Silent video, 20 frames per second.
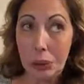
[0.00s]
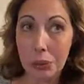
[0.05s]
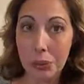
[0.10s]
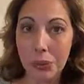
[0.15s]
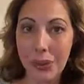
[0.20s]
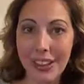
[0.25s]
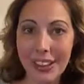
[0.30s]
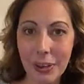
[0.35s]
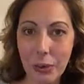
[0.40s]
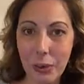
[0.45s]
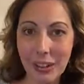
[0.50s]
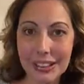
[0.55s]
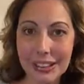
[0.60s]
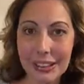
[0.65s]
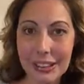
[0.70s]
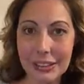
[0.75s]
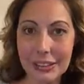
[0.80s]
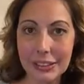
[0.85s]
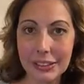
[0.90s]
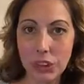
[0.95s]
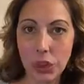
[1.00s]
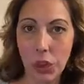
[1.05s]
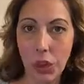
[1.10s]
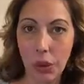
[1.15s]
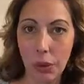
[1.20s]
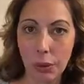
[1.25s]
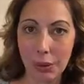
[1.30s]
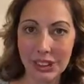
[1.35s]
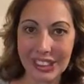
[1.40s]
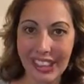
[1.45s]
really wasn't,
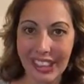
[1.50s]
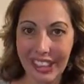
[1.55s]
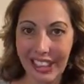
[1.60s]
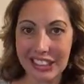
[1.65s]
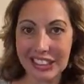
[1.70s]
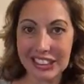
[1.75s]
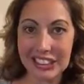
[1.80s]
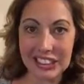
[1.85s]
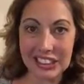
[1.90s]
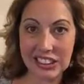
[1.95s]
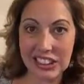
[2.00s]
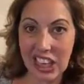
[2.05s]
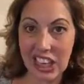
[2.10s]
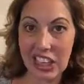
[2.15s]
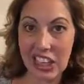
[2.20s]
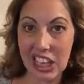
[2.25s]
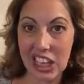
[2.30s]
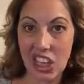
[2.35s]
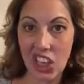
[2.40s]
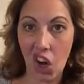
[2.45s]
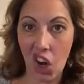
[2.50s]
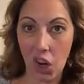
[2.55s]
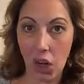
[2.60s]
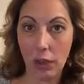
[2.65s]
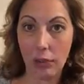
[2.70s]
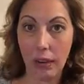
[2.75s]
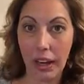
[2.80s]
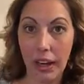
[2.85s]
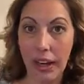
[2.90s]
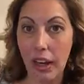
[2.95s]
it was like a steady
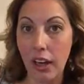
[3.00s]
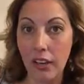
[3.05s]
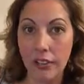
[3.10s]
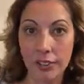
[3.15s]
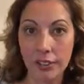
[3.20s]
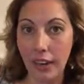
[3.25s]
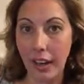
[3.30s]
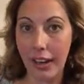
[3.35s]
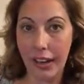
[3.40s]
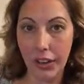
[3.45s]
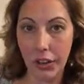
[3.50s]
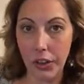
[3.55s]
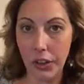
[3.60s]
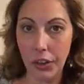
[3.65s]
heart rate of like,